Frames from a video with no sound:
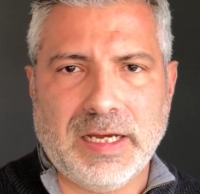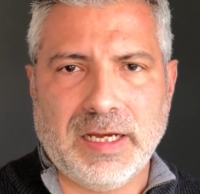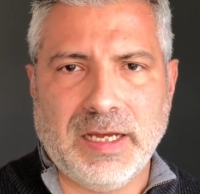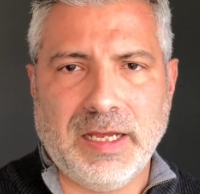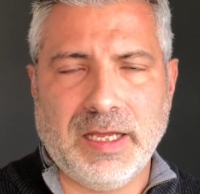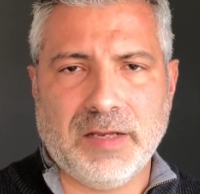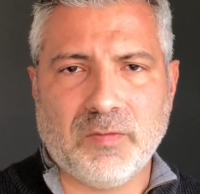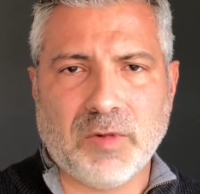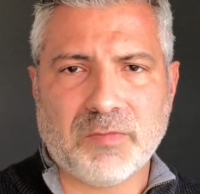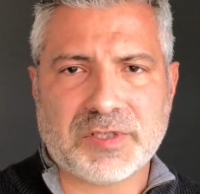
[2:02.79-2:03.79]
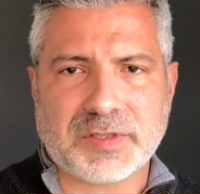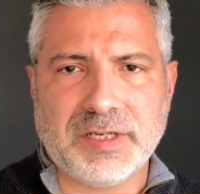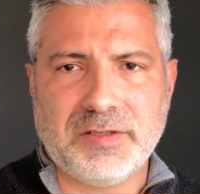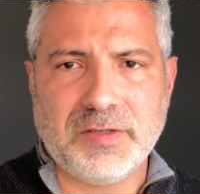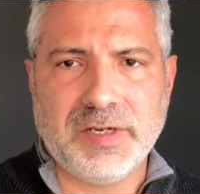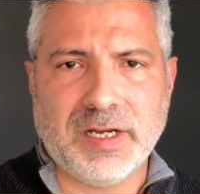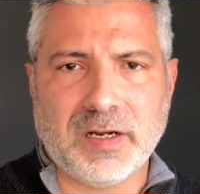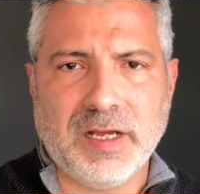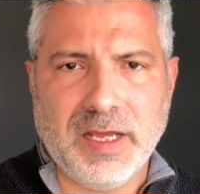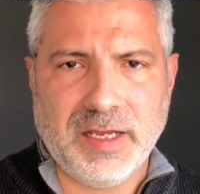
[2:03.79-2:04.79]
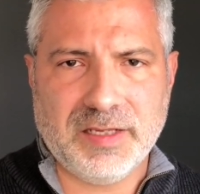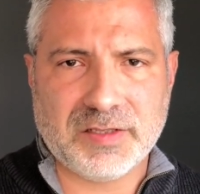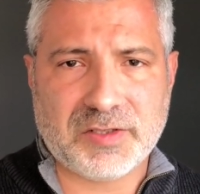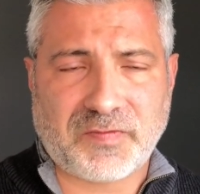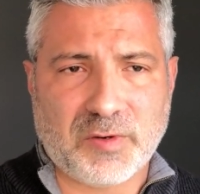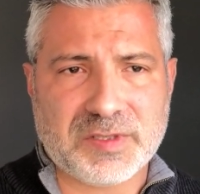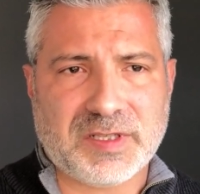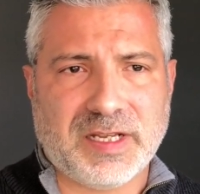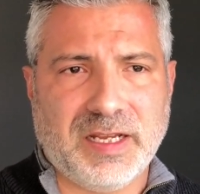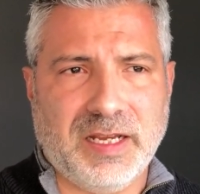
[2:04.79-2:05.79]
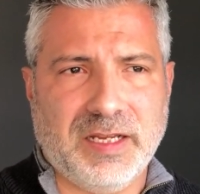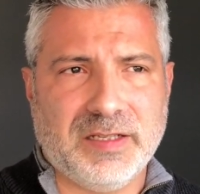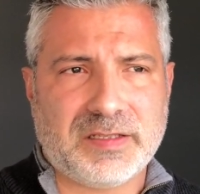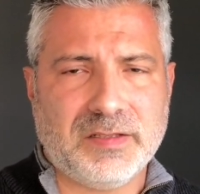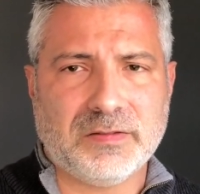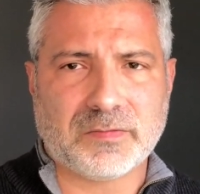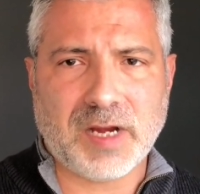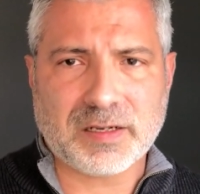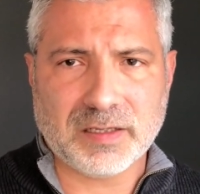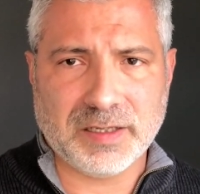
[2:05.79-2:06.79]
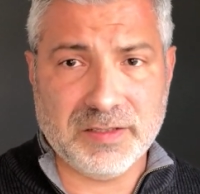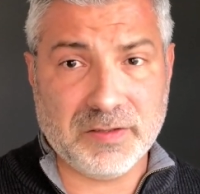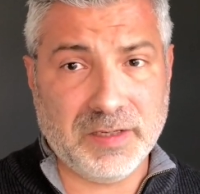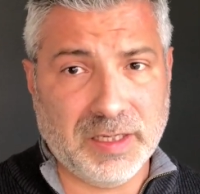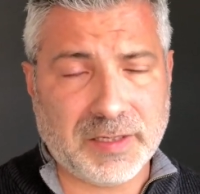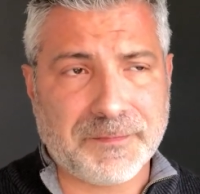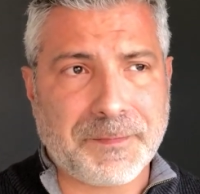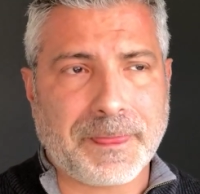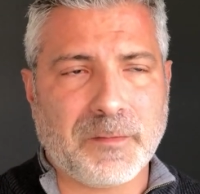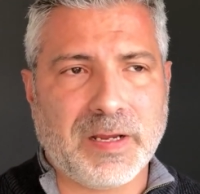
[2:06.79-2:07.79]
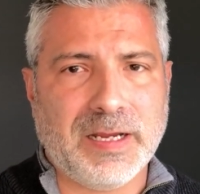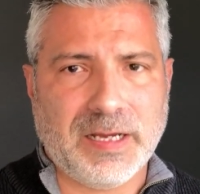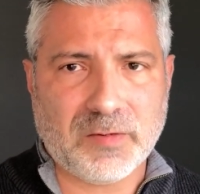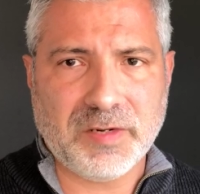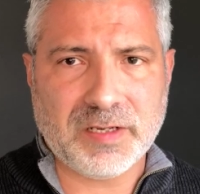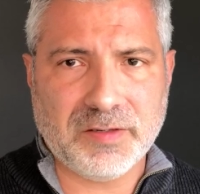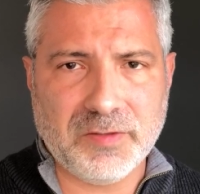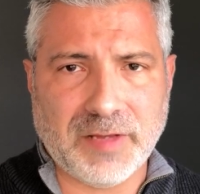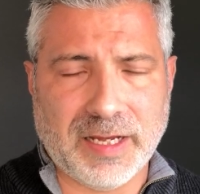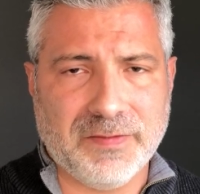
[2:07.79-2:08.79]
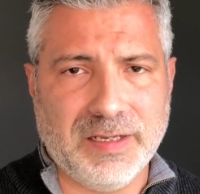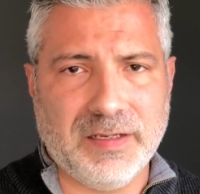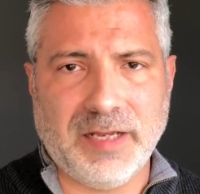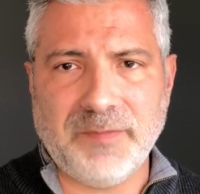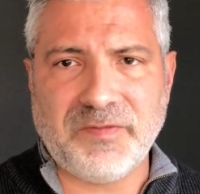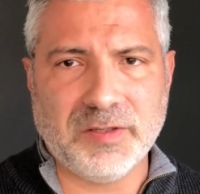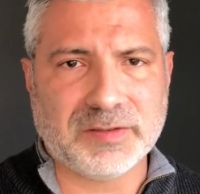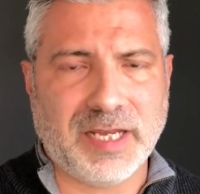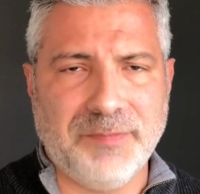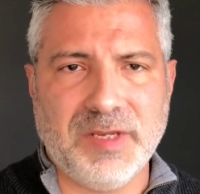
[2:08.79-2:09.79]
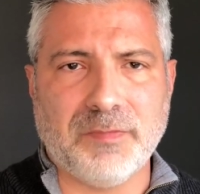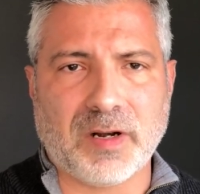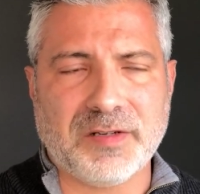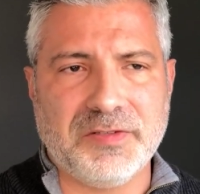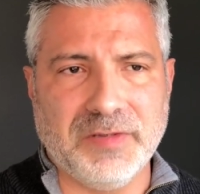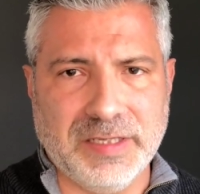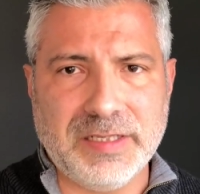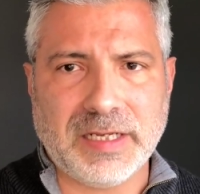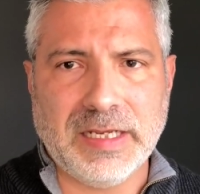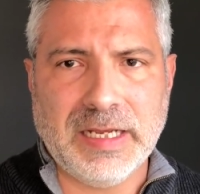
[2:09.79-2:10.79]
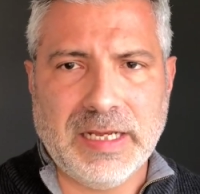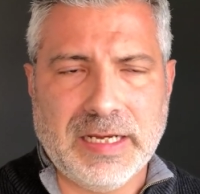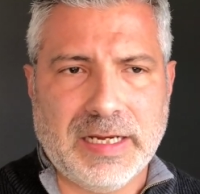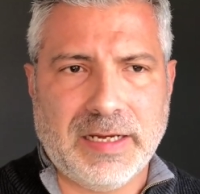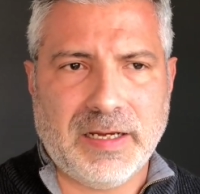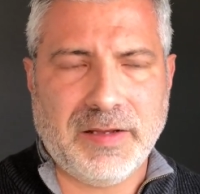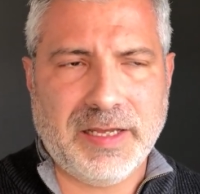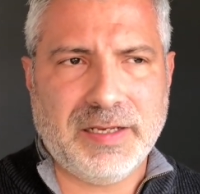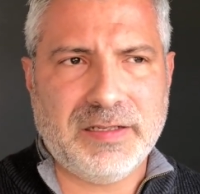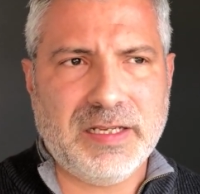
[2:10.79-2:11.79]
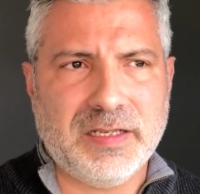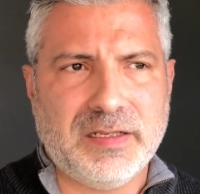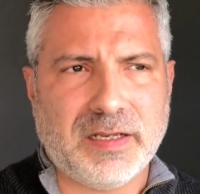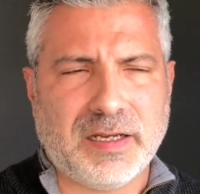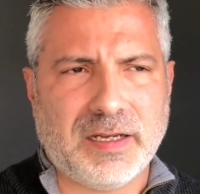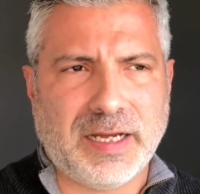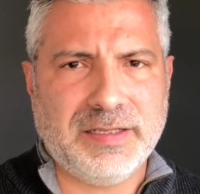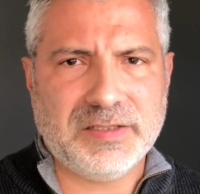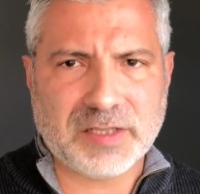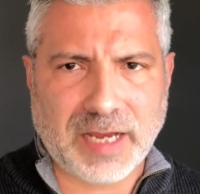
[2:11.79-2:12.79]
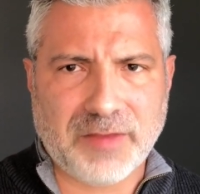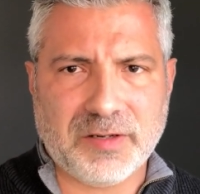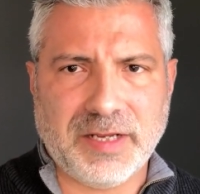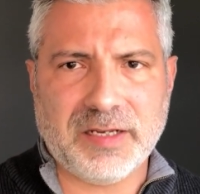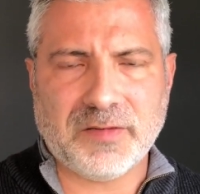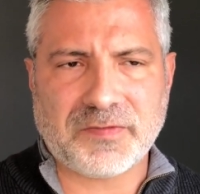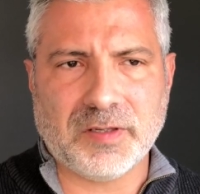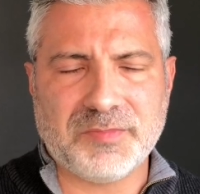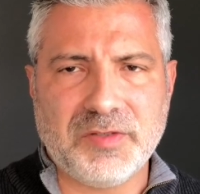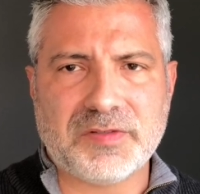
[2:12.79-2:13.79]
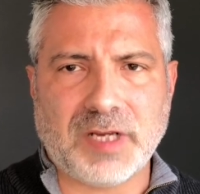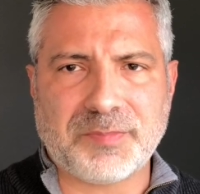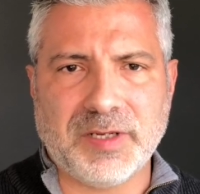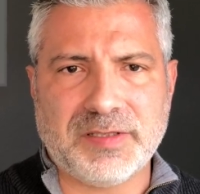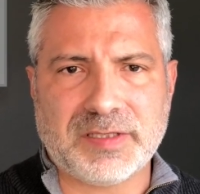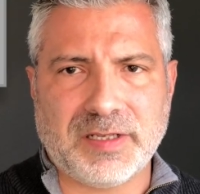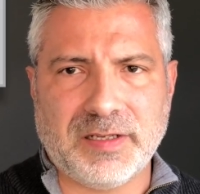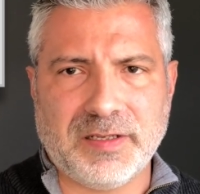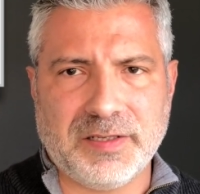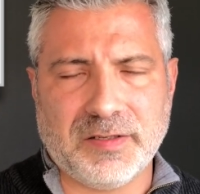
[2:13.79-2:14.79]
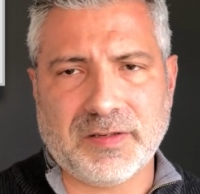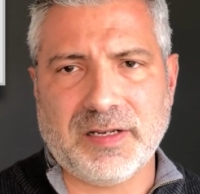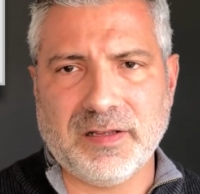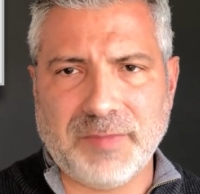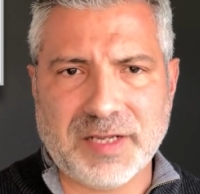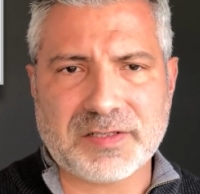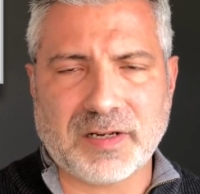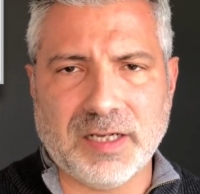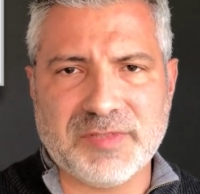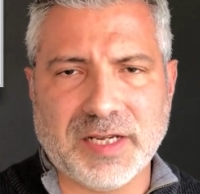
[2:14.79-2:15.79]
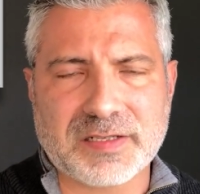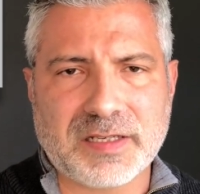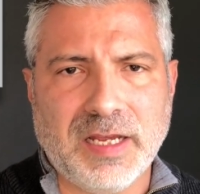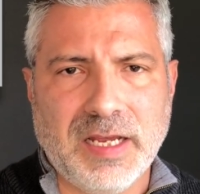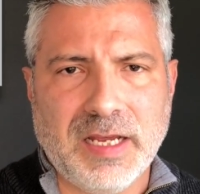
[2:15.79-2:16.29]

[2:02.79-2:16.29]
And what we're trying to do here is enforce that a single record is unique. Okay, how are we going to do that? The name field can't be marked unique. And indeed, I need to gather data from two separate, kind of the master objects